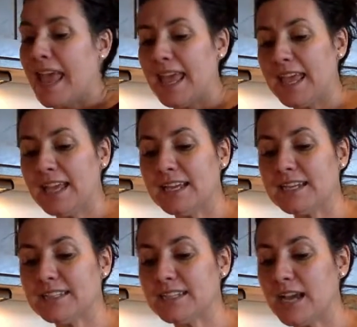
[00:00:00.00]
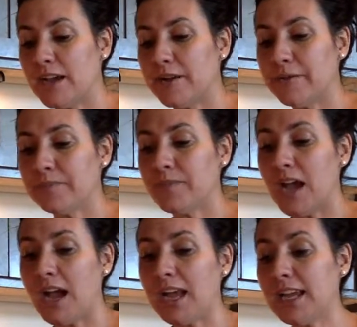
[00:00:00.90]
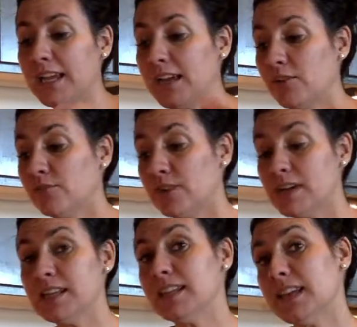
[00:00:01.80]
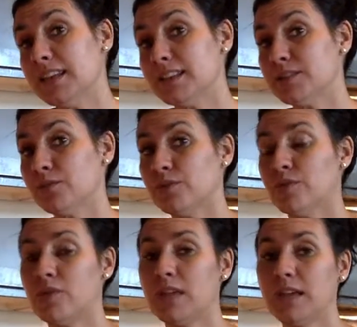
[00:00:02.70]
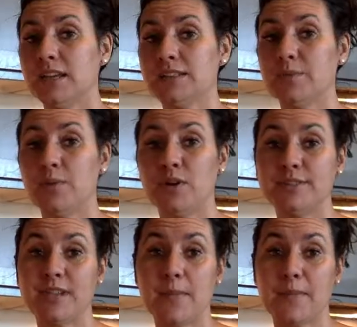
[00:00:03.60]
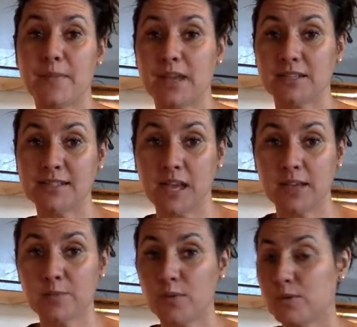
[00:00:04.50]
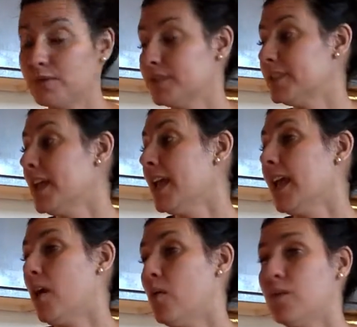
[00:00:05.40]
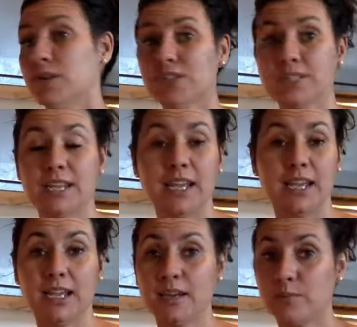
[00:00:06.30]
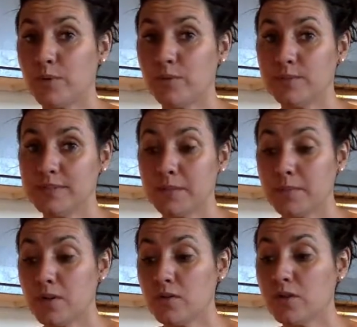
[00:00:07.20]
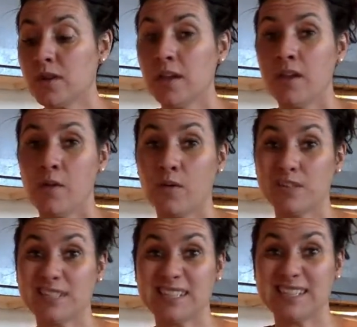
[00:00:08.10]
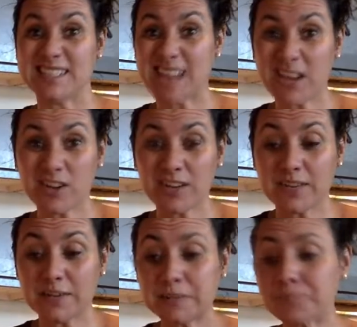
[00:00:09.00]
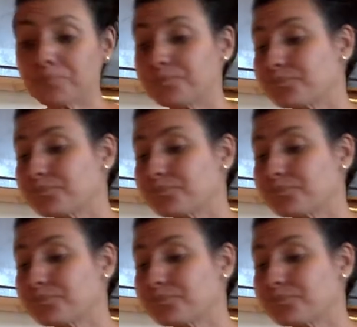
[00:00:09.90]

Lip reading: And I really like this granola to put on top of my acai bowls, or just to eat in a bowl with some milk, or just a snack on even.